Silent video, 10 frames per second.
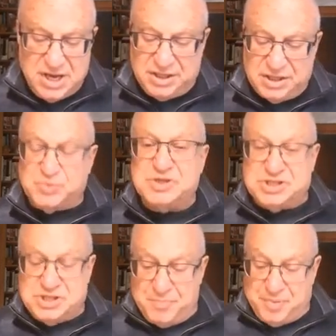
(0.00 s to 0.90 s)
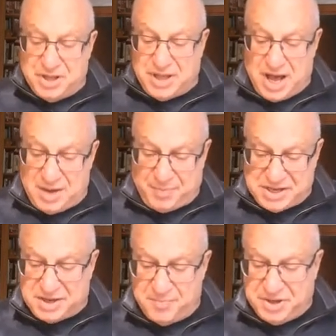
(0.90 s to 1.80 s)
This was dumping the
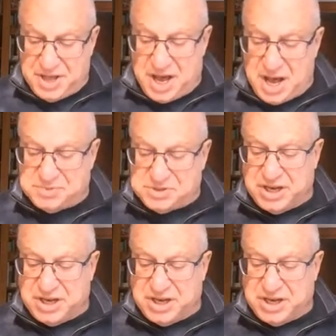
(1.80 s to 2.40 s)
hops